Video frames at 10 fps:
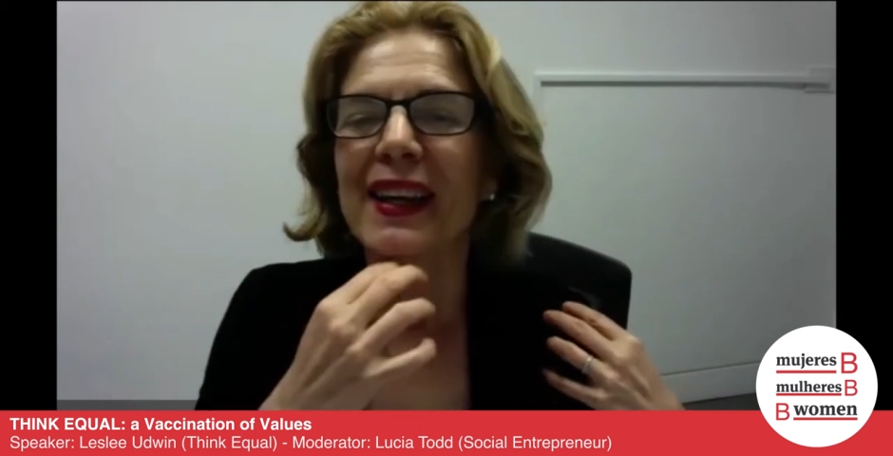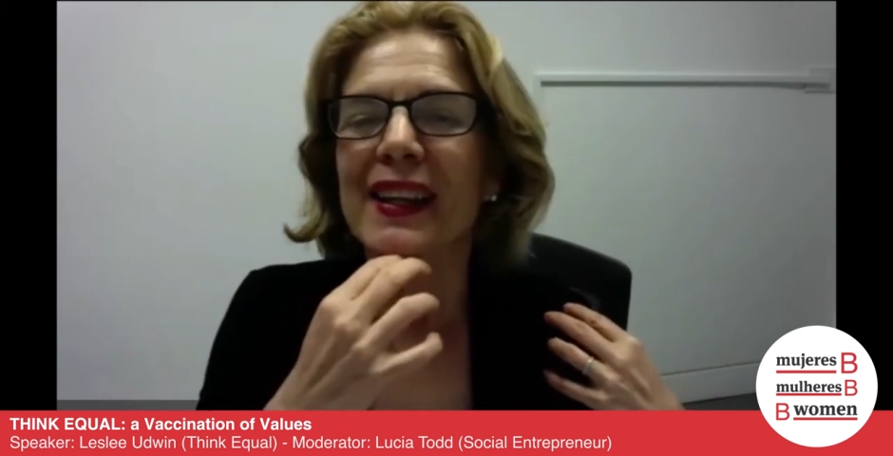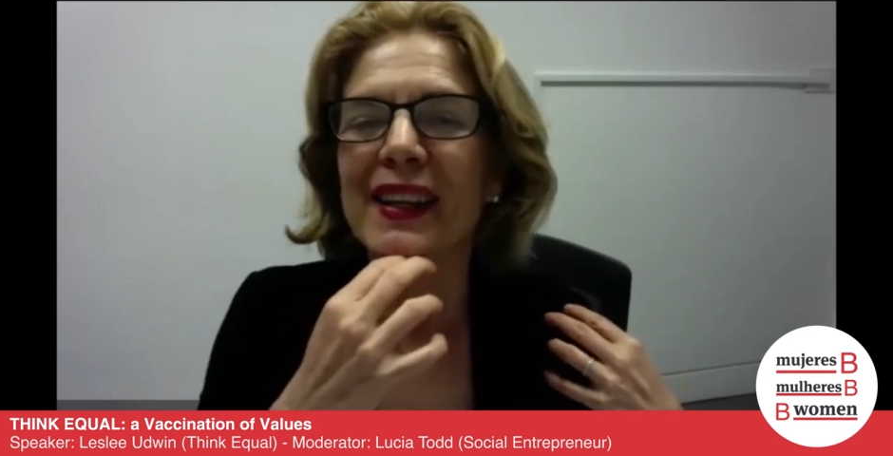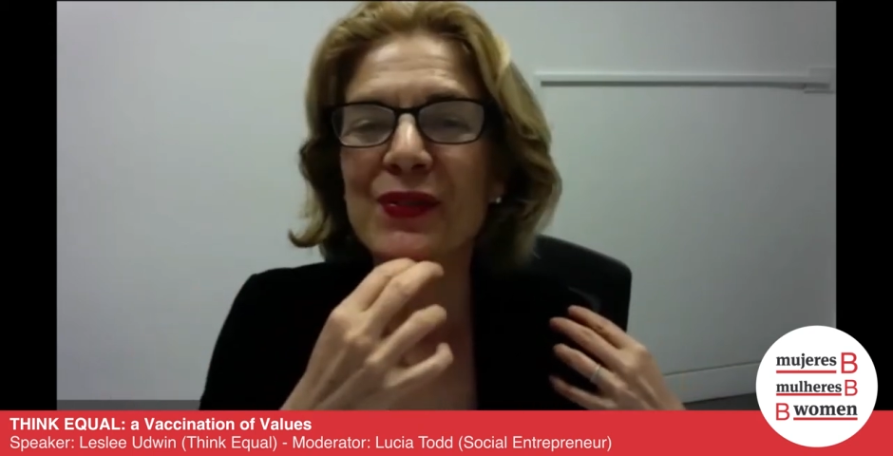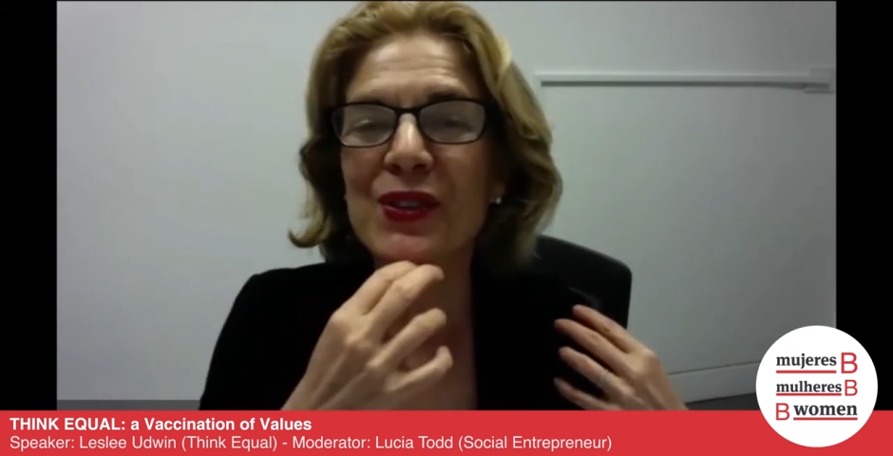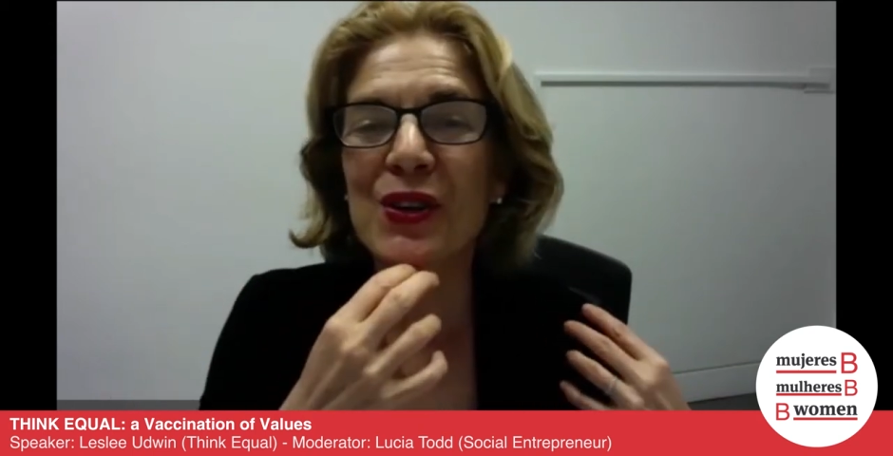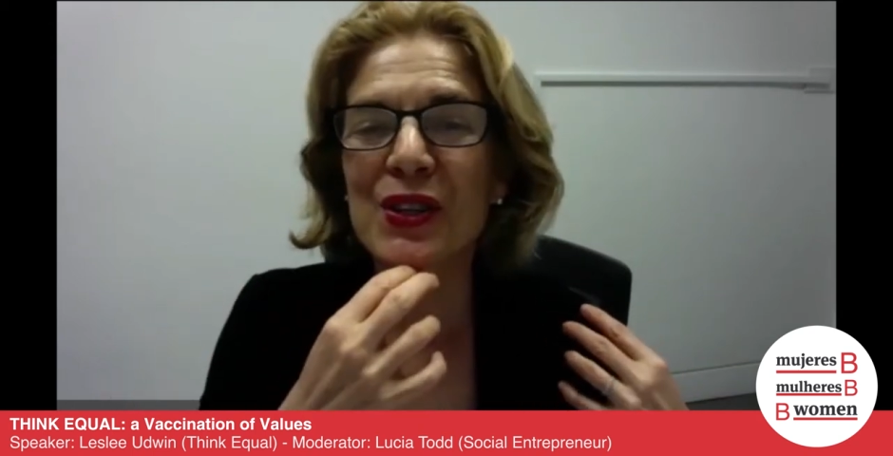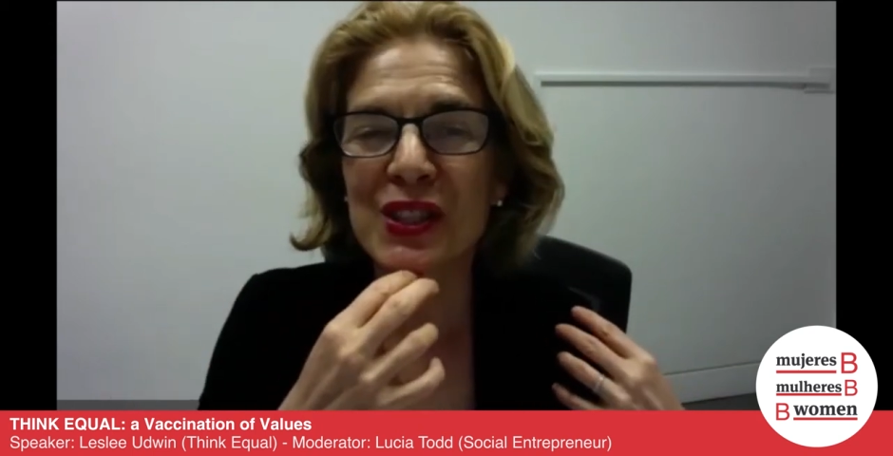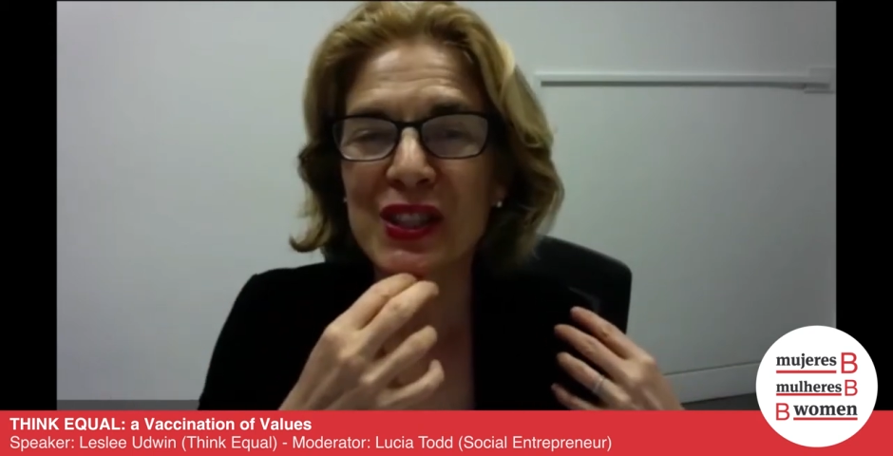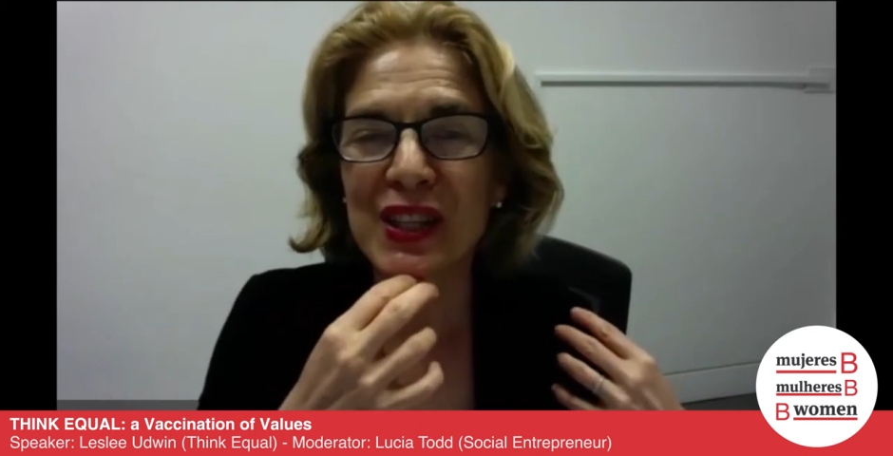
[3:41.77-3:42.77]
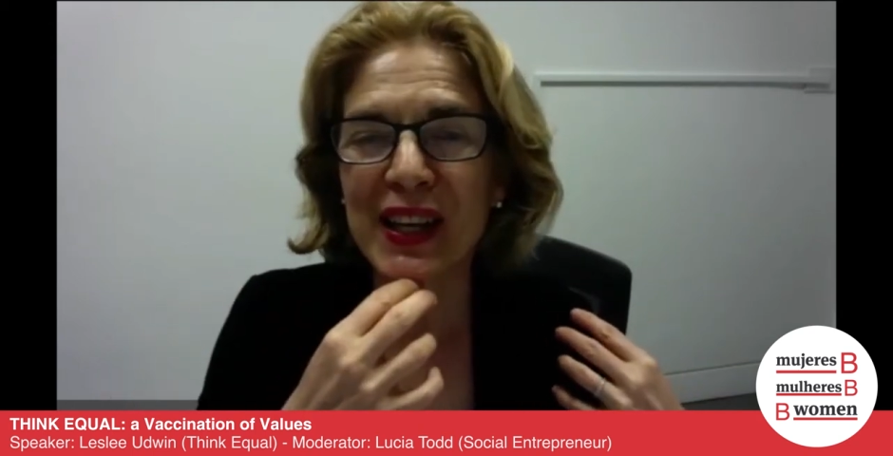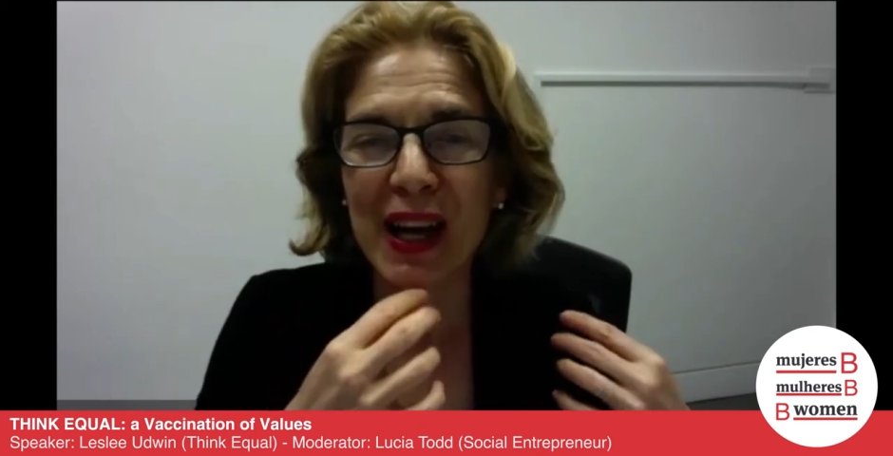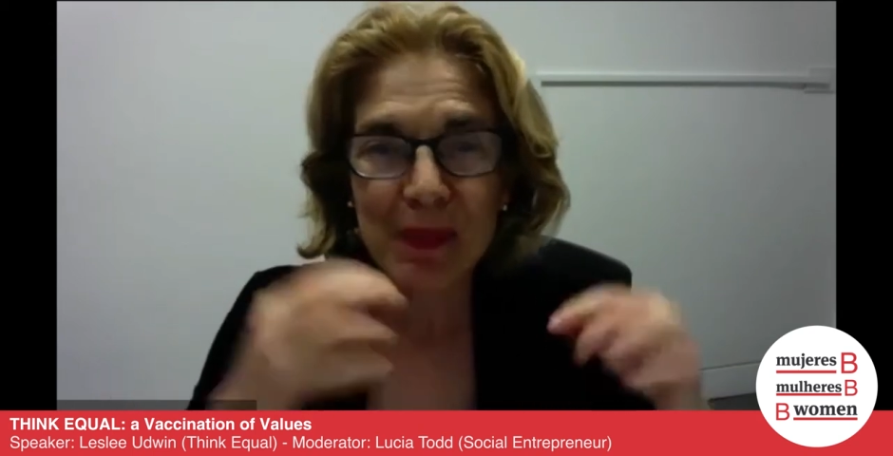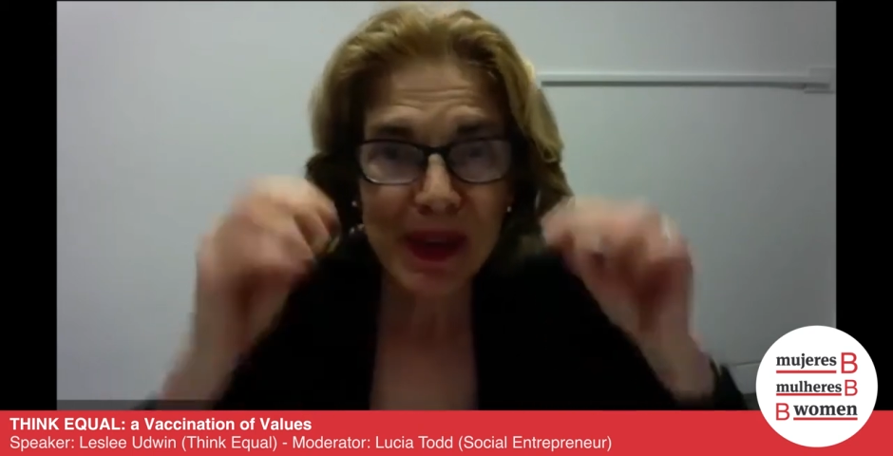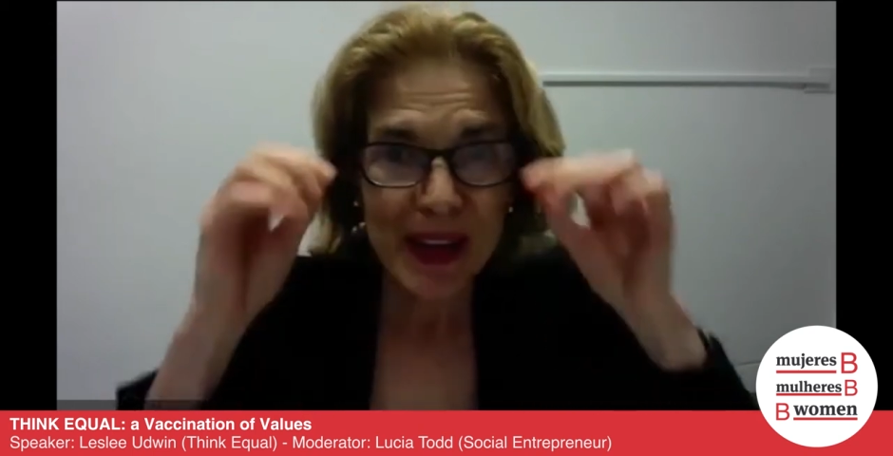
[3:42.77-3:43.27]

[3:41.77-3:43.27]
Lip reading: lift your chin up,